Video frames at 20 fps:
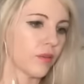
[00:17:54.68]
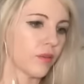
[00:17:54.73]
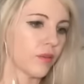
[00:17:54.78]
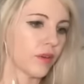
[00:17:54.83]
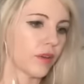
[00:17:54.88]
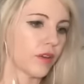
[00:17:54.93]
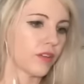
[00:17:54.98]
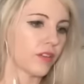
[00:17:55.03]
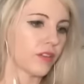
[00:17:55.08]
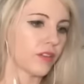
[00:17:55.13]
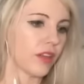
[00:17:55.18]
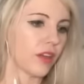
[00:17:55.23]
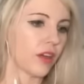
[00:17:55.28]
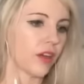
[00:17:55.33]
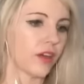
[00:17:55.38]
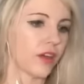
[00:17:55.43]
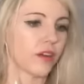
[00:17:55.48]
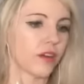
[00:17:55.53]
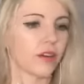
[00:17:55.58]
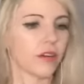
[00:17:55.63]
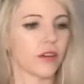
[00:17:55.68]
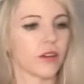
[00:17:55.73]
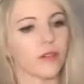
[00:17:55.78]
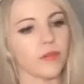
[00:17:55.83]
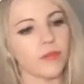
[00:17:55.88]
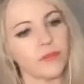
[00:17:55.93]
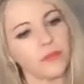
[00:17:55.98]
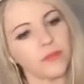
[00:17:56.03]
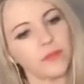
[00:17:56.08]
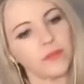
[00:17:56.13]
Where is the otter?
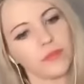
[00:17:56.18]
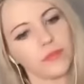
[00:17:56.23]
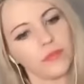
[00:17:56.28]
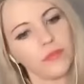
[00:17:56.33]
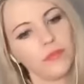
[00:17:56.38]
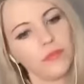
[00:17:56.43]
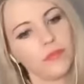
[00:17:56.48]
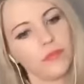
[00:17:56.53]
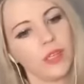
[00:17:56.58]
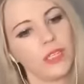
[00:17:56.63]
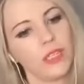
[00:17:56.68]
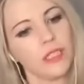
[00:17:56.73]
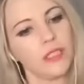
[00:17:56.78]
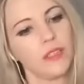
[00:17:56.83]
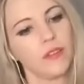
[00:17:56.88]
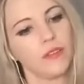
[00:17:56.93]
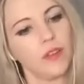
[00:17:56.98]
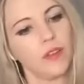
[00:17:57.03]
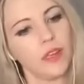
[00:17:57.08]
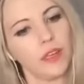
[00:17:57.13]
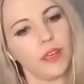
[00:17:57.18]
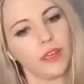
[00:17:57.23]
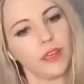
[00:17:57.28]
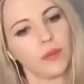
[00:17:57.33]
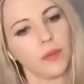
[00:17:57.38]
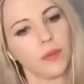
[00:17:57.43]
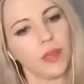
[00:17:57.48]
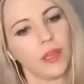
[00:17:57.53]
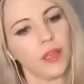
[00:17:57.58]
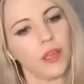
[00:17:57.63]
It's
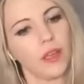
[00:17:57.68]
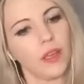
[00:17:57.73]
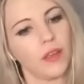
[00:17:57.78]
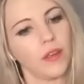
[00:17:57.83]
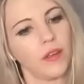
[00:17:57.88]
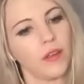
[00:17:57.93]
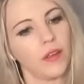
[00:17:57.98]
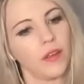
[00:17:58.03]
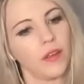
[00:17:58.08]
evading me.